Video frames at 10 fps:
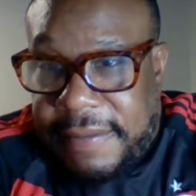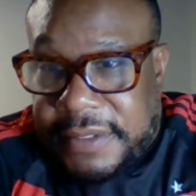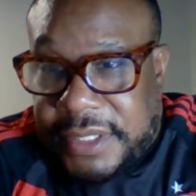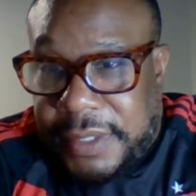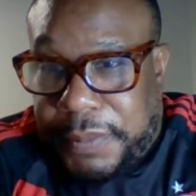
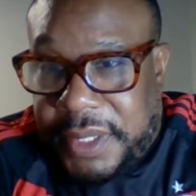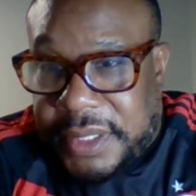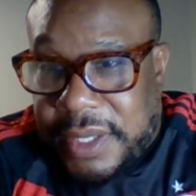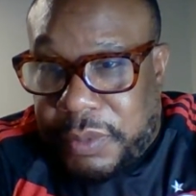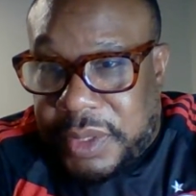GP
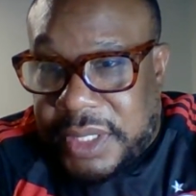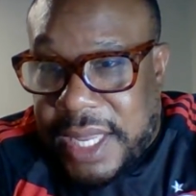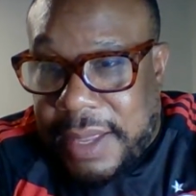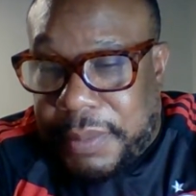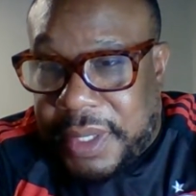said, what's
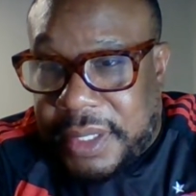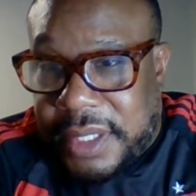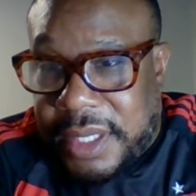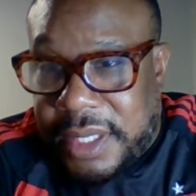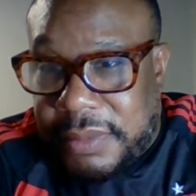happening?
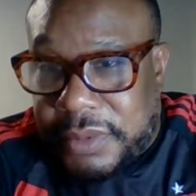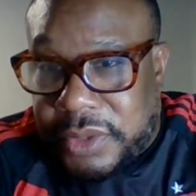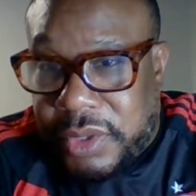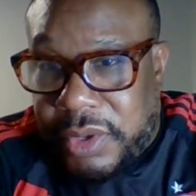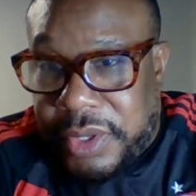Dom
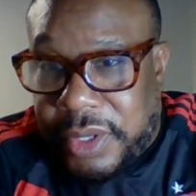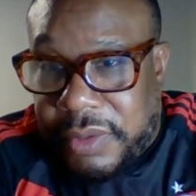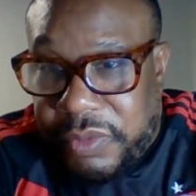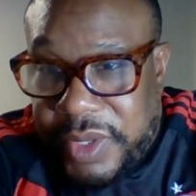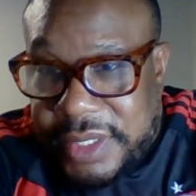saw
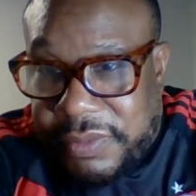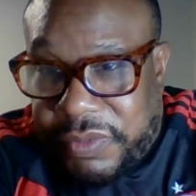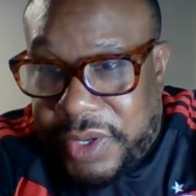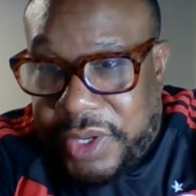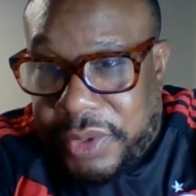your recent
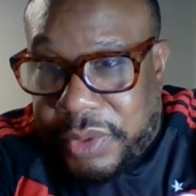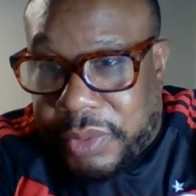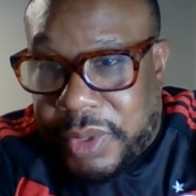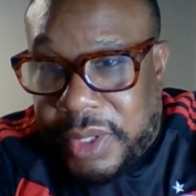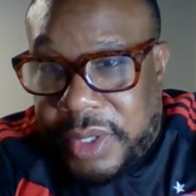
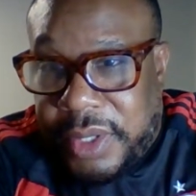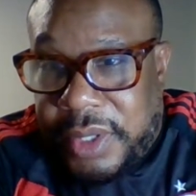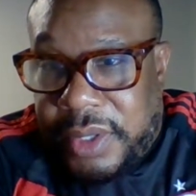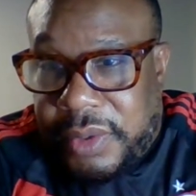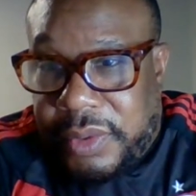video
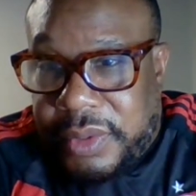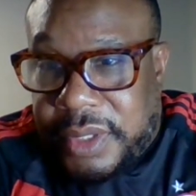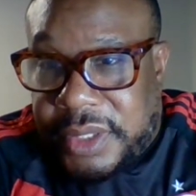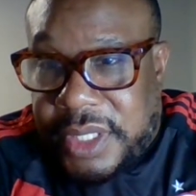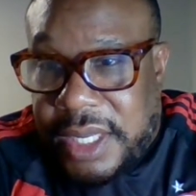on
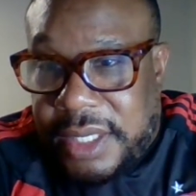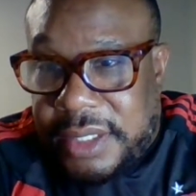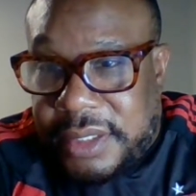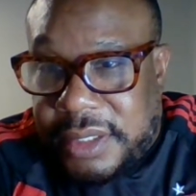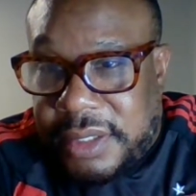the
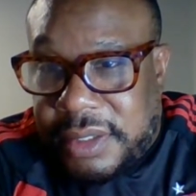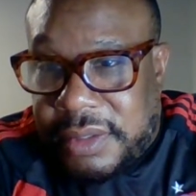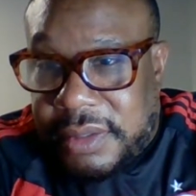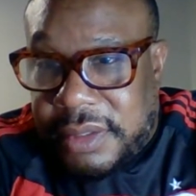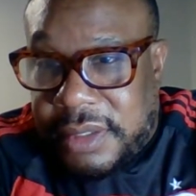challenge.
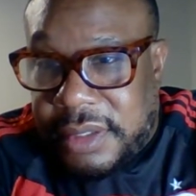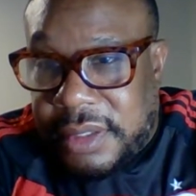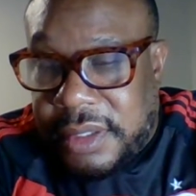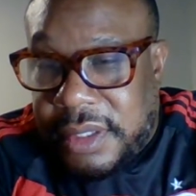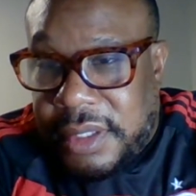
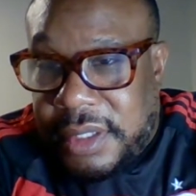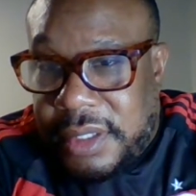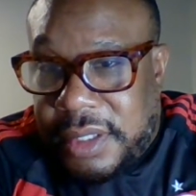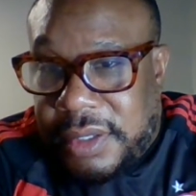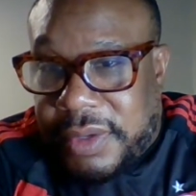
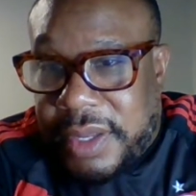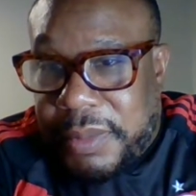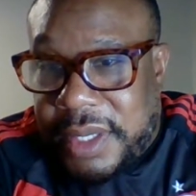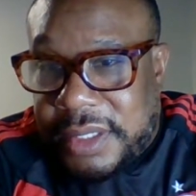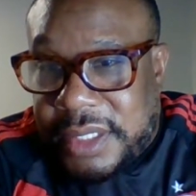Okay,
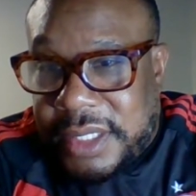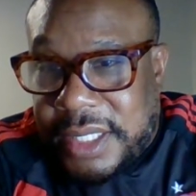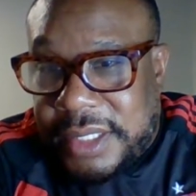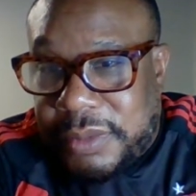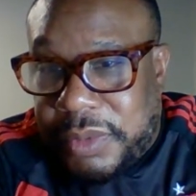
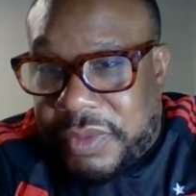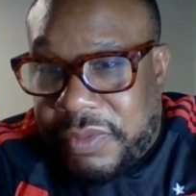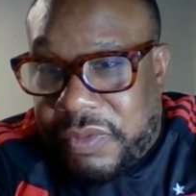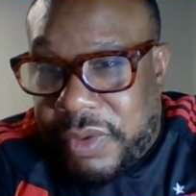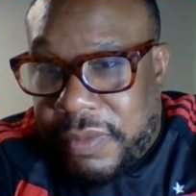monetization with the
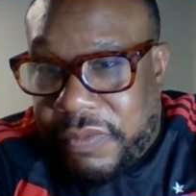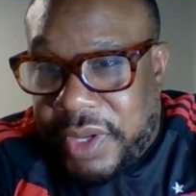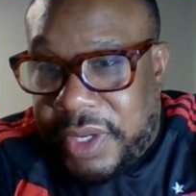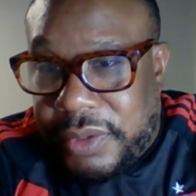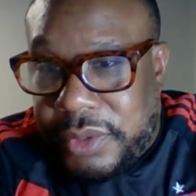
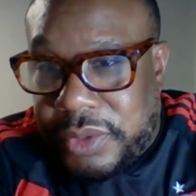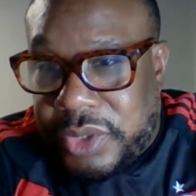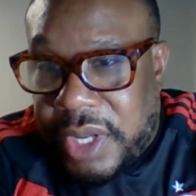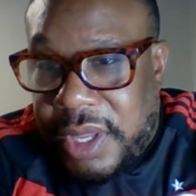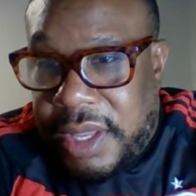videos.
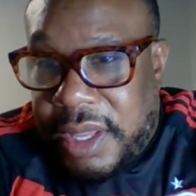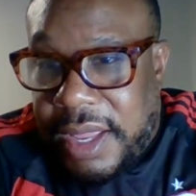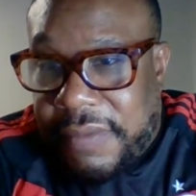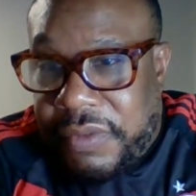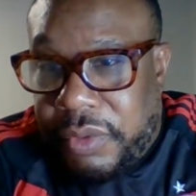
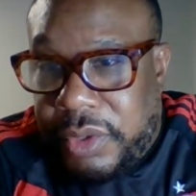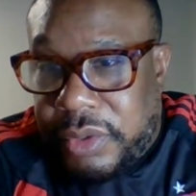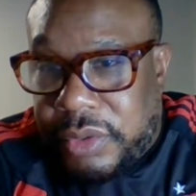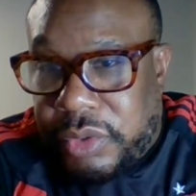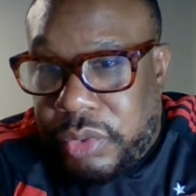Have you
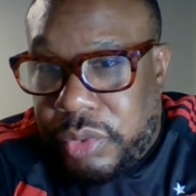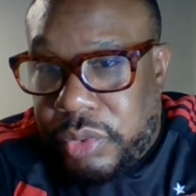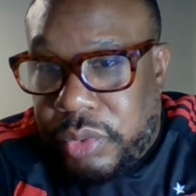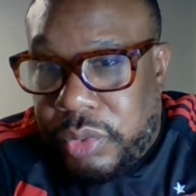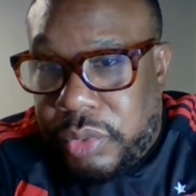looked
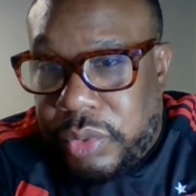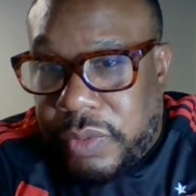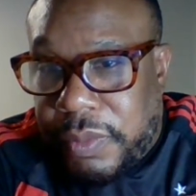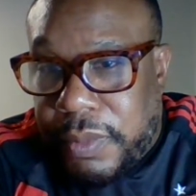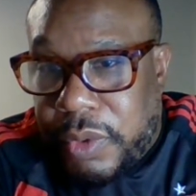through the
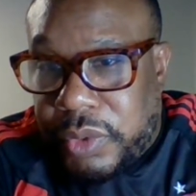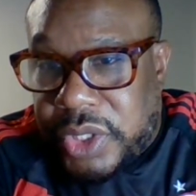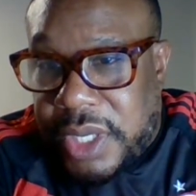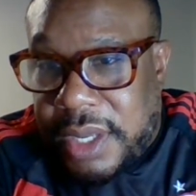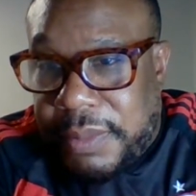remote
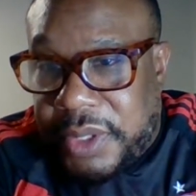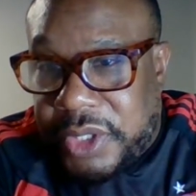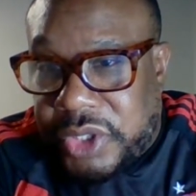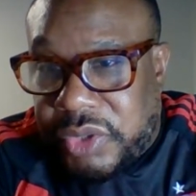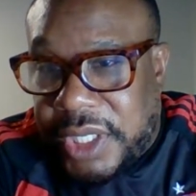job
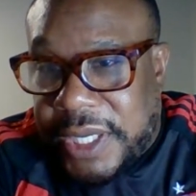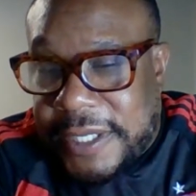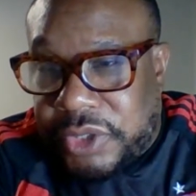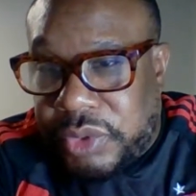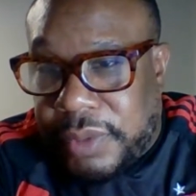industry
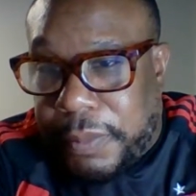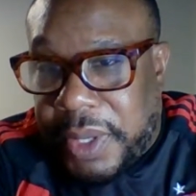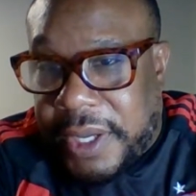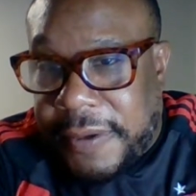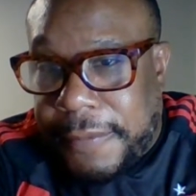that you could
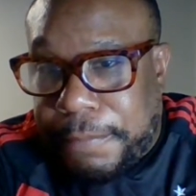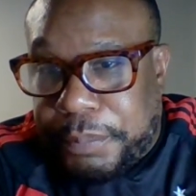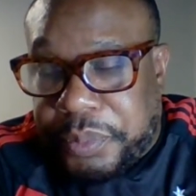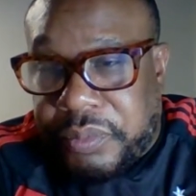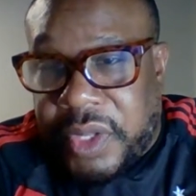pick up
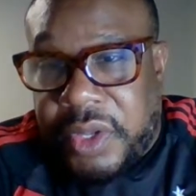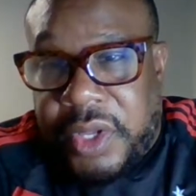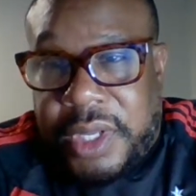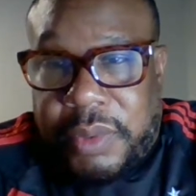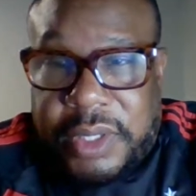
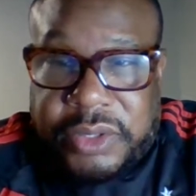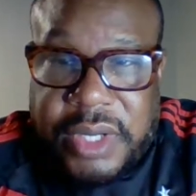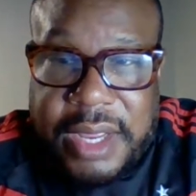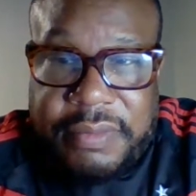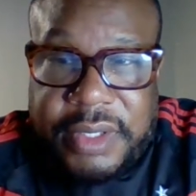while
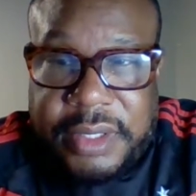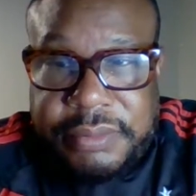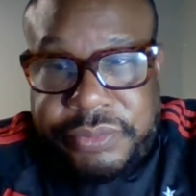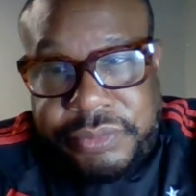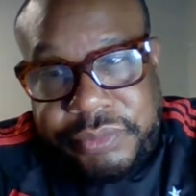
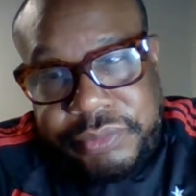traveling?